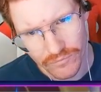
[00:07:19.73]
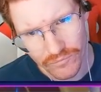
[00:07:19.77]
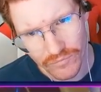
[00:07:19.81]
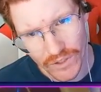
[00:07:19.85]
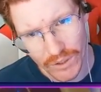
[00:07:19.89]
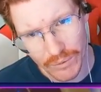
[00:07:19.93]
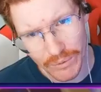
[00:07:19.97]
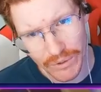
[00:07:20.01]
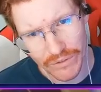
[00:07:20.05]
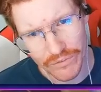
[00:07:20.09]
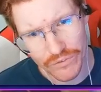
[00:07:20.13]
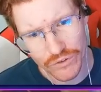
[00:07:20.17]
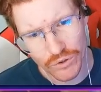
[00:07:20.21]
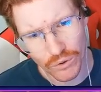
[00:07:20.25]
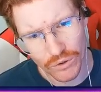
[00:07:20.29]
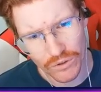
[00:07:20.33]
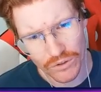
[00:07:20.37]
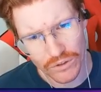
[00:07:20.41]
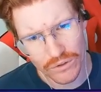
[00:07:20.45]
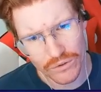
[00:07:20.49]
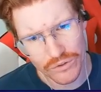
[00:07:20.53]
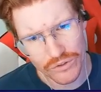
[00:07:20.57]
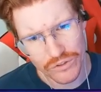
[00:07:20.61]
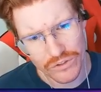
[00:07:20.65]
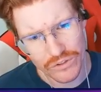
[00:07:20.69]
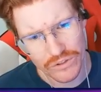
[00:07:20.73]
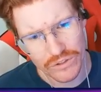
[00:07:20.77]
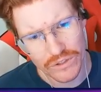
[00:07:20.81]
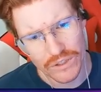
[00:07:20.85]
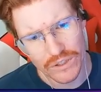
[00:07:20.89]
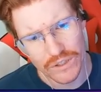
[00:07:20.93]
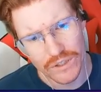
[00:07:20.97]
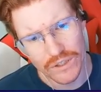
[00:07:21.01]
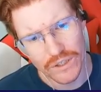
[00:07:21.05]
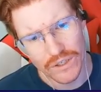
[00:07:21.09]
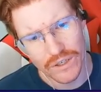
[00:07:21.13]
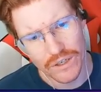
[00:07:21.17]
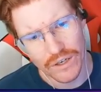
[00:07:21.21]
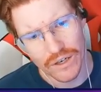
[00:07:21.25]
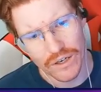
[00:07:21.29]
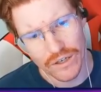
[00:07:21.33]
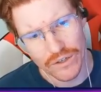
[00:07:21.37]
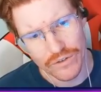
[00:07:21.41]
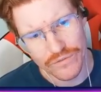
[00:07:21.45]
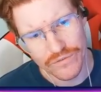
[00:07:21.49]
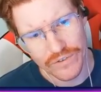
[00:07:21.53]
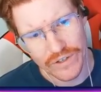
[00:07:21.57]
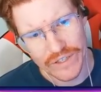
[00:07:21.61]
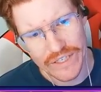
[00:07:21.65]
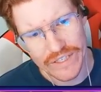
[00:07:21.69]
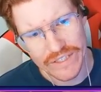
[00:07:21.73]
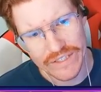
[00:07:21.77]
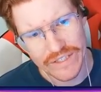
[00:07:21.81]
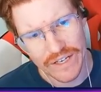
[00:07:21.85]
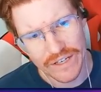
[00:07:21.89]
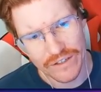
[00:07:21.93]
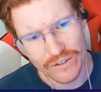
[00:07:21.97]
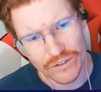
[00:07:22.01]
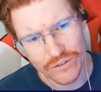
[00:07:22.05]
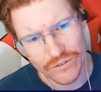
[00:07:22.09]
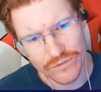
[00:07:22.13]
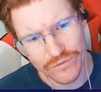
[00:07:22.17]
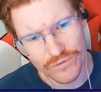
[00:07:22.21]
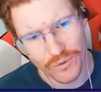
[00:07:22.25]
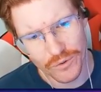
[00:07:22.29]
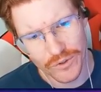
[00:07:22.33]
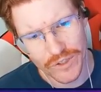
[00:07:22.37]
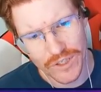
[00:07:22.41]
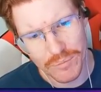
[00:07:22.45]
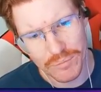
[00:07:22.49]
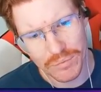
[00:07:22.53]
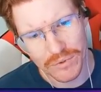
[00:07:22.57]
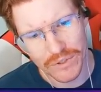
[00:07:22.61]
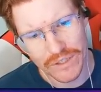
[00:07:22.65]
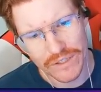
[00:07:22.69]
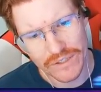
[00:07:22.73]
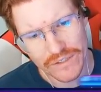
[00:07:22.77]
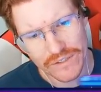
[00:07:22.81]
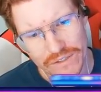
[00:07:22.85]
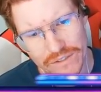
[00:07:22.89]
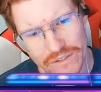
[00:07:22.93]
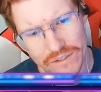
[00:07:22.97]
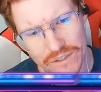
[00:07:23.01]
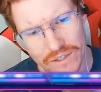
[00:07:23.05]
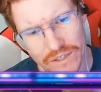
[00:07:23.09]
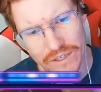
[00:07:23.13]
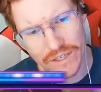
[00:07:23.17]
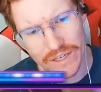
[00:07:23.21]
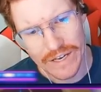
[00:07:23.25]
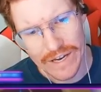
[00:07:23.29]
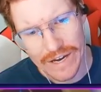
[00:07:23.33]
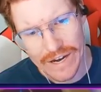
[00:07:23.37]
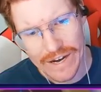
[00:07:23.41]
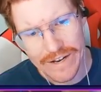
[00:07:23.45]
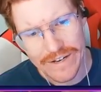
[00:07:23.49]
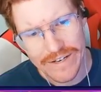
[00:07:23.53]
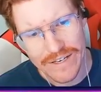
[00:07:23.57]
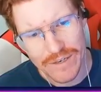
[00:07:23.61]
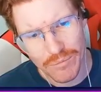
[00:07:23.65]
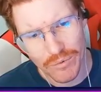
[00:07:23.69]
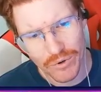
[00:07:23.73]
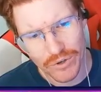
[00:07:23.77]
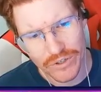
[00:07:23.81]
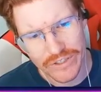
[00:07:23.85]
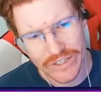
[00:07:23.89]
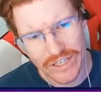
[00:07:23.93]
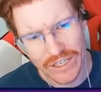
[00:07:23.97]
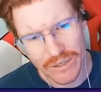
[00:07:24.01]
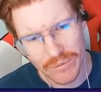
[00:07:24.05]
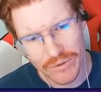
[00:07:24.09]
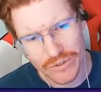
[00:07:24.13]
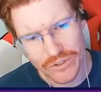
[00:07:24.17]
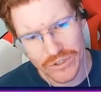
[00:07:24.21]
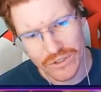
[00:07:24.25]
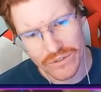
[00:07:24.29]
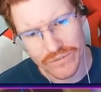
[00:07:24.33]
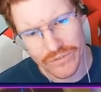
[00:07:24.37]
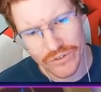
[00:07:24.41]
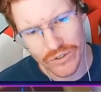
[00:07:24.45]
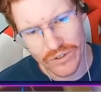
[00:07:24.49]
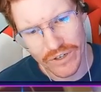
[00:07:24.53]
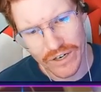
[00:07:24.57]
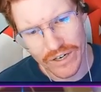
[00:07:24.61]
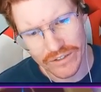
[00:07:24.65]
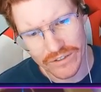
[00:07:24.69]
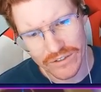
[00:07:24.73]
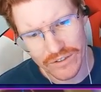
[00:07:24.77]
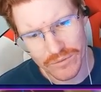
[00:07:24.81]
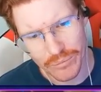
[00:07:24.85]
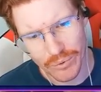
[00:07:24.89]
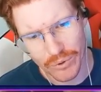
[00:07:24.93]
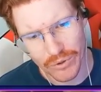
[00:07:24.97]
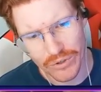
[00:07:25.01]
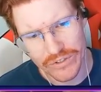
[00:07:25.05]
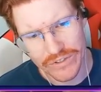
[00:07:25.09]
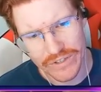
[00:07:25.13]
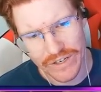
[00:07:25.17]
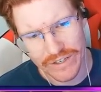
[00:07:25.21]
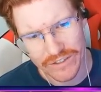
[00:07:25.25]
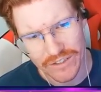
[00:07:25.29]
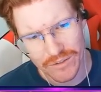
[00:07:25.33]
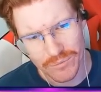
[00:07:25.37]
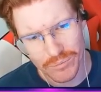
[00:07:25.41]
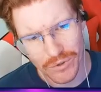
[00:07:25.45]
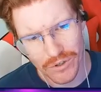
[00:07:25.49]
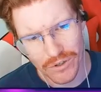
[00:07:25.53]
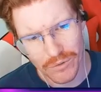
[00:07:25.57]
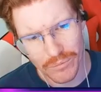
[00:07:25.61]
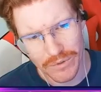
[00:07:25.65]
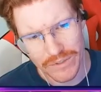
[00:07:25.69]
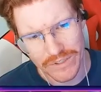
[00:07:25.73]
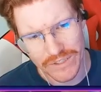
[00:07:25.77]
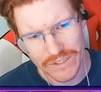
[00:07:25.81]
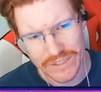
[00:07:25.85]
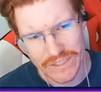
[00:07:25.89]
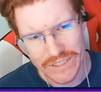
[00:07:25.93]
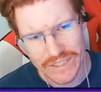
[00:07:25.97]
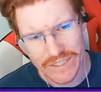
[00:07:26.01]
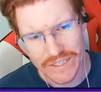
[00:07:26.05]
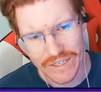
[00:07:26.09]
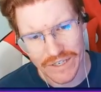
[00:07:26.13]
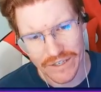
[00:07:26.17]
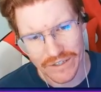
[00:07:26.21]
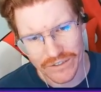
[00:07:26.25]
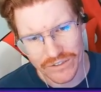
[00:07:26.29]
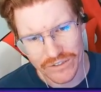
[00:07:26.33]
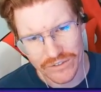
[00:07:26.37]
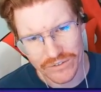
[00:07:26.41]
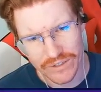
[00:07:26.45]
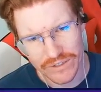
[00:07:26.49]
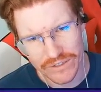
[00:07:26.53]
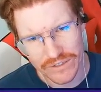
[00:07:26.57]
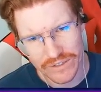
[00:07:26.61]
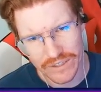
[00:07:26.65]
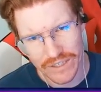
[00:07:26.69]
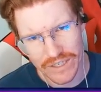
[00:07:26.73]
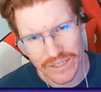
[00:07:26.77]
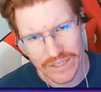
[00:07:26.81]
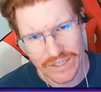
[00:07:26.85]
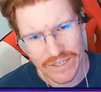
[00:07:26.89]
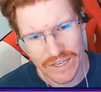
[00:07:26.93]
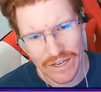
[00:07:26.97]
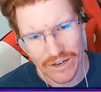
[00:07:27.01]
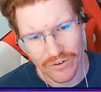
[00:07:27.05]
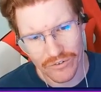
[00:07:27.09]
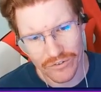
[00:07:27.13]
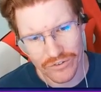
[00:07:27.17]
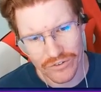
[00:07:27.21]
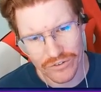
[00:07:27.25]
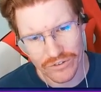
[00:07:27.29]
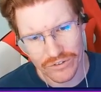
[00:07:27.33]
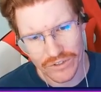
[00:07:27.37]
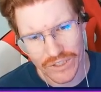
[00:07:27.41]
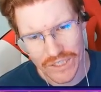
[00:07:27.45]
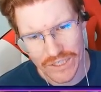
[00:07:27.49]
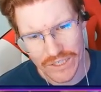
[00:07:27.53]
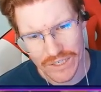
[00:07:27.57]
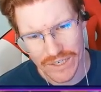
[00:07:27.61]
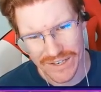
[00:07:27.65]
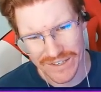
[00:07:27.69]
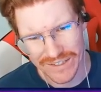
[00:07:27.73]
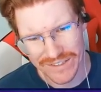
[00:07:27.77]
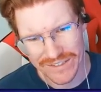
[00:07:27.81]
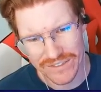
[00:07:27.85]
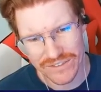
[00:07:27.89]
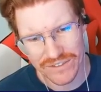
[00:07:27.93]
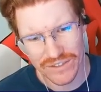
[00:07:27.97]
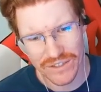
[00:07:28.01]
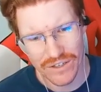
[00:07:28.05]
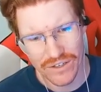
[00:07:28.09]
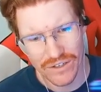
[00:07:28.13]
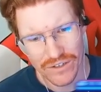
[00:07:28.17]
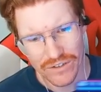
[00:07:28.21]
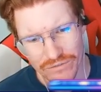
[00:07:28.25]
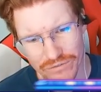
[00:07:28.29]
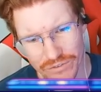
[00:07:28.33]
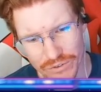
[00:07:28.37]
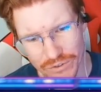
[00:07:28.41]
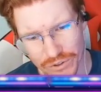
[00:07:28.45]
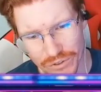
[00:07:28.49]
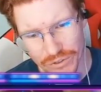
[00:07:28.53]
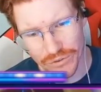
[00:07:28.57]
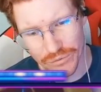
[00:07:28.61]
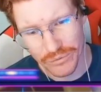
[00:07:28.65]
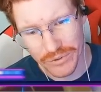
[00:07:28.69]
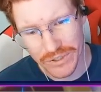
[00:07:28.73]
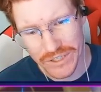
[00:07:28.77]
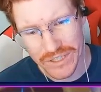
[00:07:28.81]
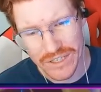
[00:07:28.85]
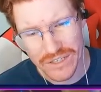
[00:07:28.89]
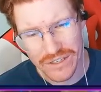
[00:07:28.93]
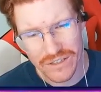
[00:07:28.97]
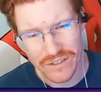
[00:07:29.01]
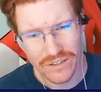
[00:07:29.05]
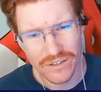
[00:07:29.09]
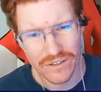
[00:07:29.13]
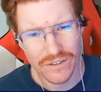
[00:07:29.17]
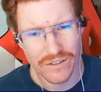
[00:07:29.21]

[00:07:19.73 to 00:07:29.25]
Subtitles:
We have Tauros. Fighting tackle, 40 plus, 80 more damage if your opponent's active Pokemon is an EX. So that's like a counter EX. For 3,